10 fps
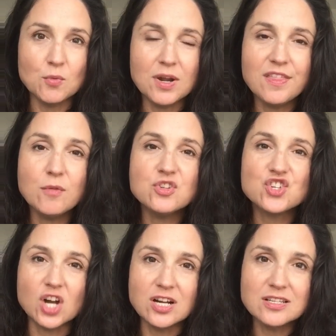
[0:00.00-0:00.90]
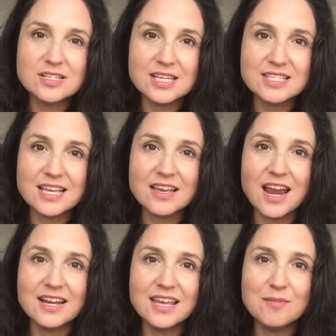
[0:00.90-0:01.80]
One thing with shawls is I
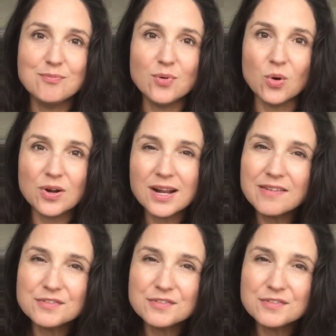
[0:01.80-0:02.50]
kind of get bored after